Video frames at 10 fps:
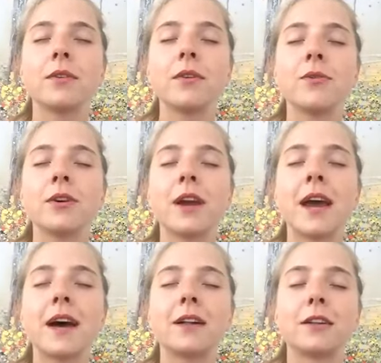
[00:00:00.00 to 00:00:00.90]
You are
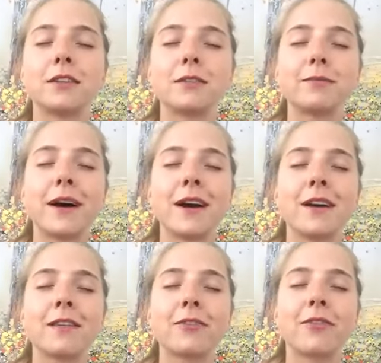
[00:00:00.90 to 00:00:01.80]
held by
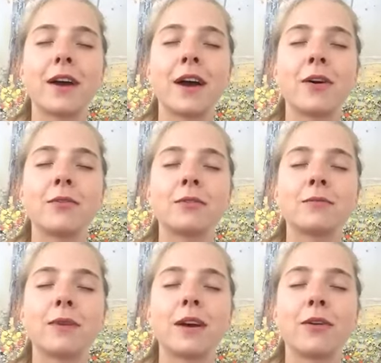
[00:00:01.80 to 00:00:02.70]
the ground,
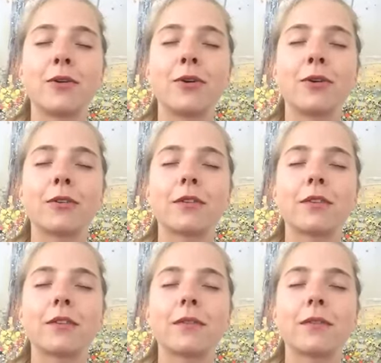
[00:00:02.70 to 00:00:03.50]
by earth.